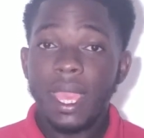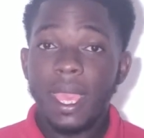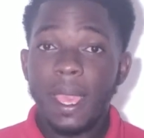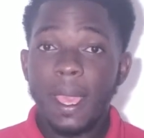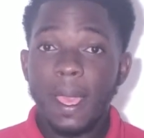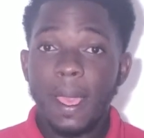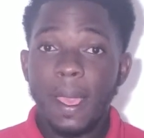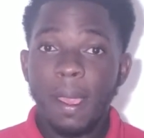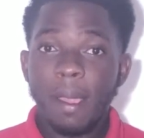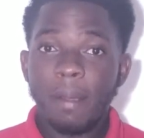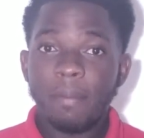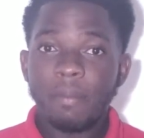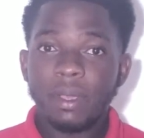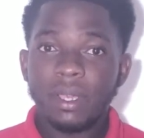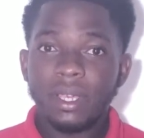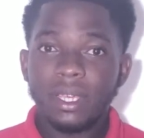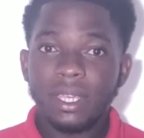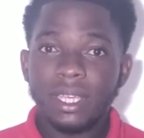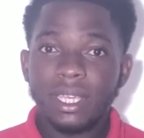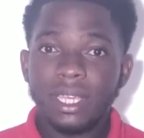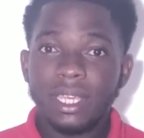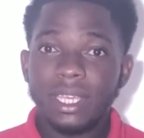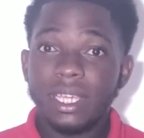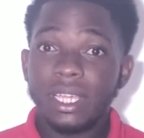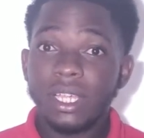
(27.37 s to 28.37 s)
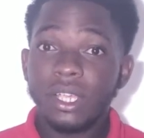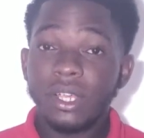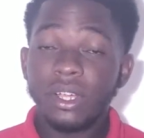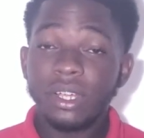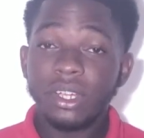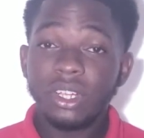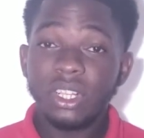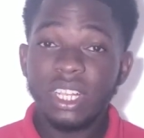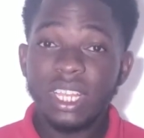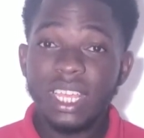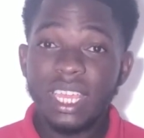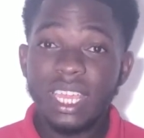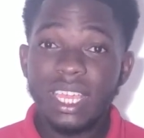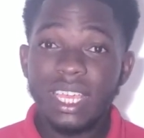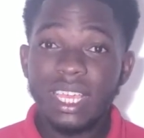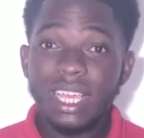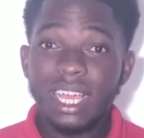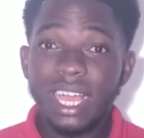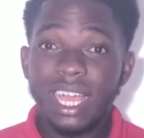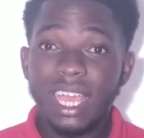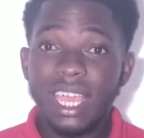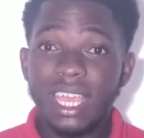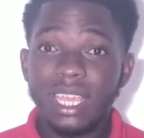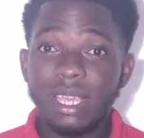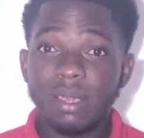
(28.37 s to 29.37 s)
Um, currently,
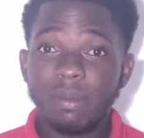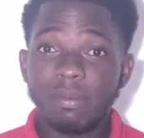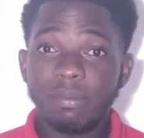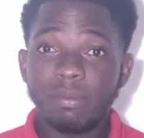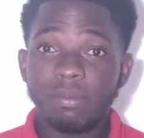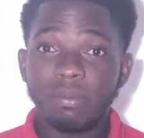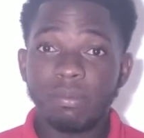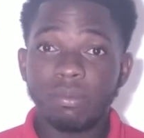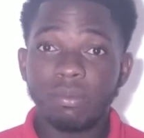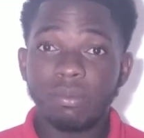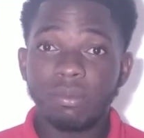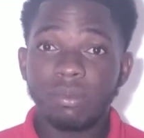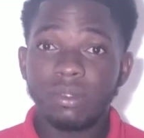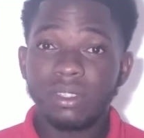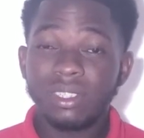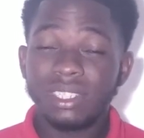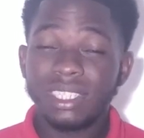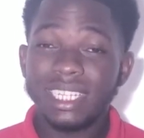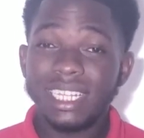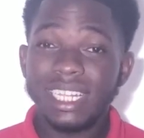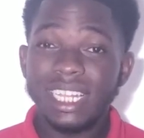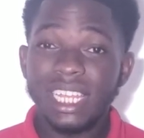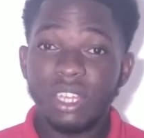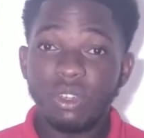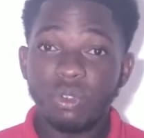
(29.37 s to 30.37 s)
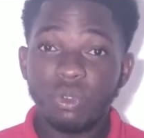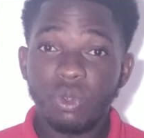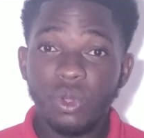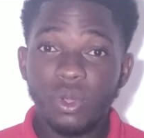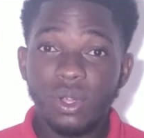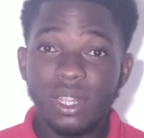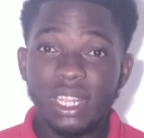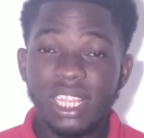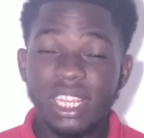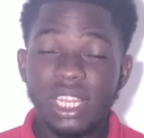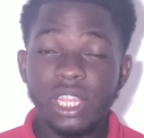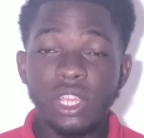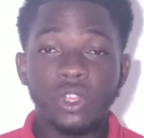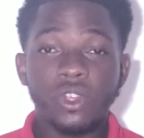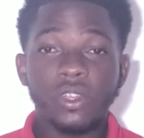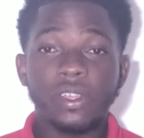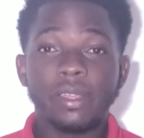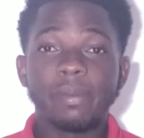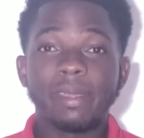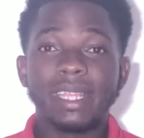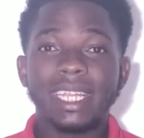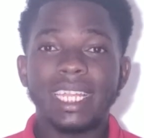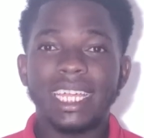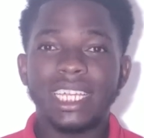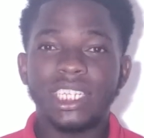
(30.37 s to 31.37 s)
I am still enrolled in the
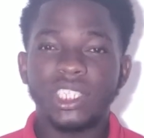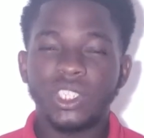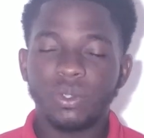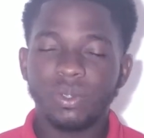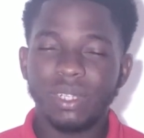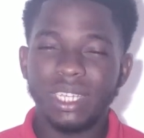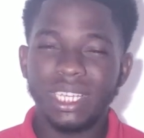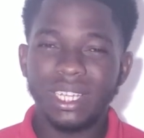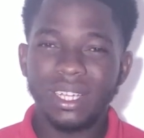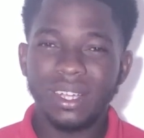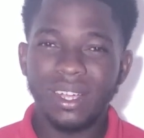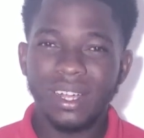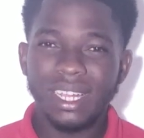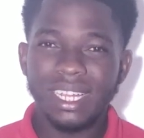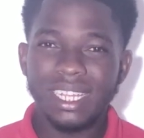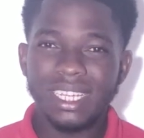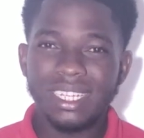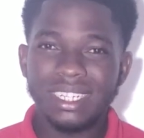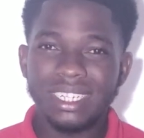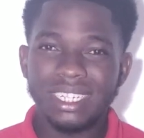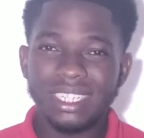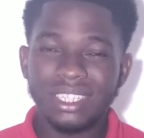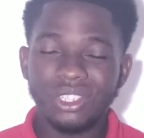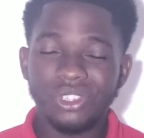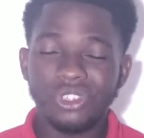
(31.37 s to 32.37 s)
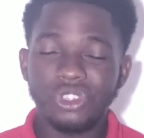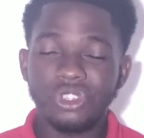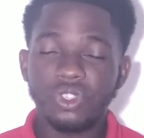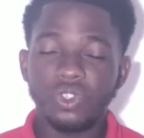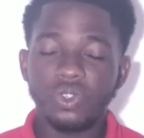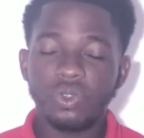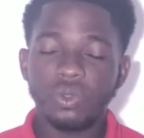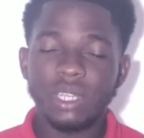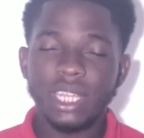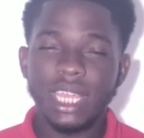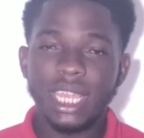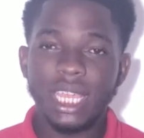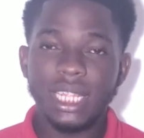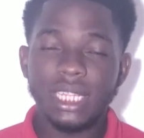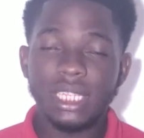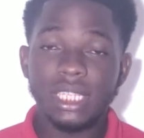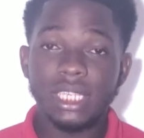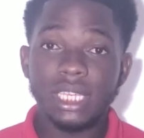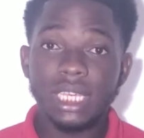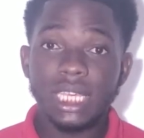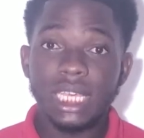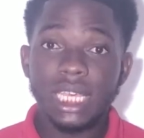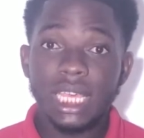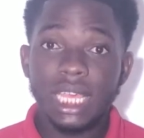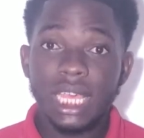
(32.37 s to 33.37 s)
Caribbean Nazarene College as a
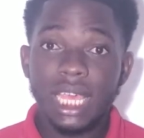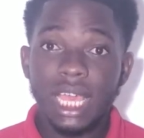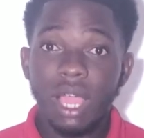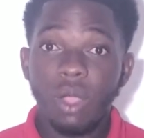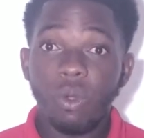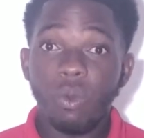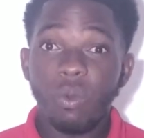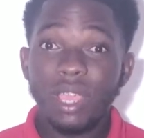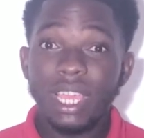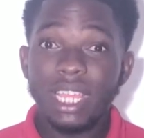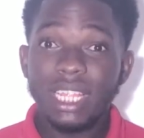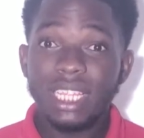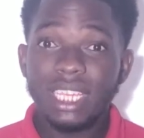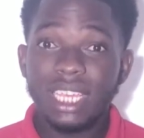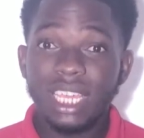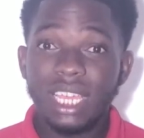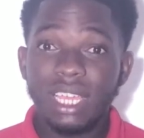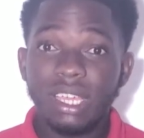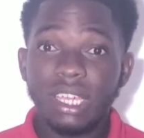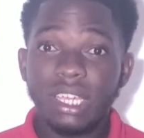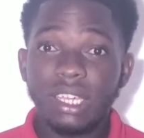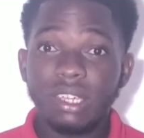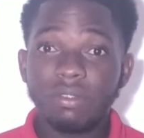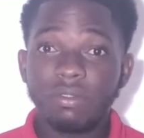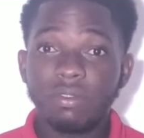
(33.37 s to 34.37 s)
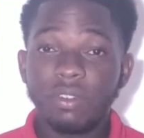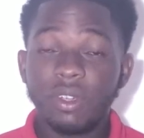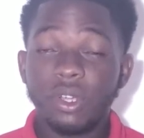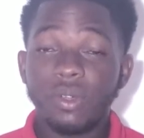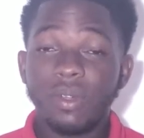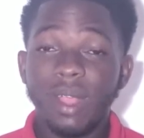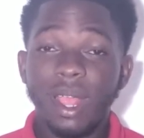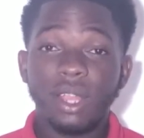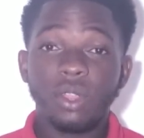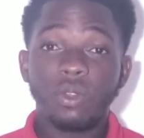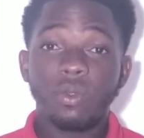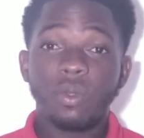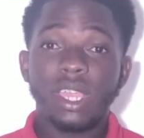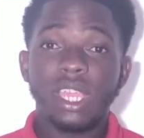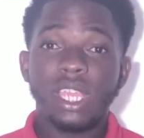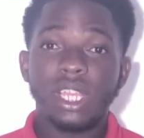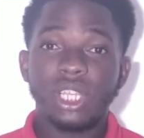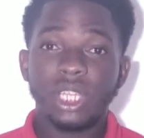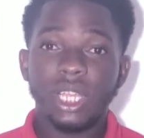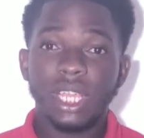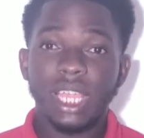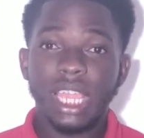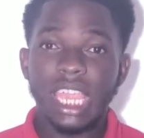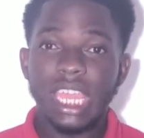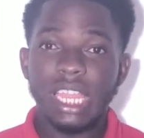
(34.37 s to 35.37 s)
student, awaiting for
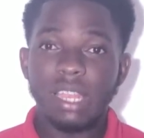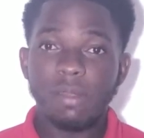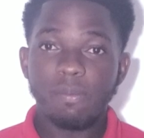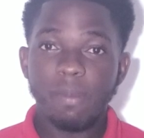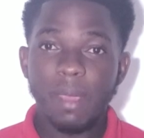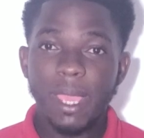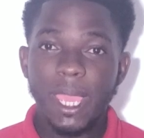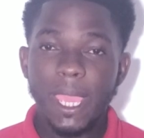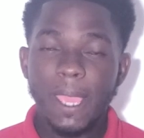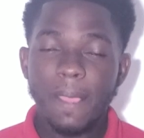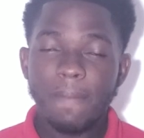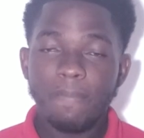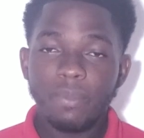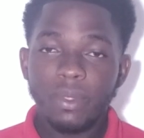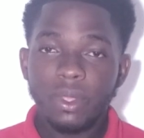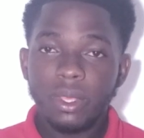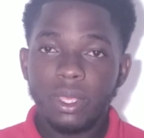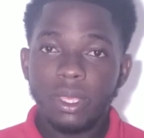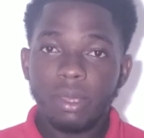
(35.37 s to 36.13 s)
graduation in May.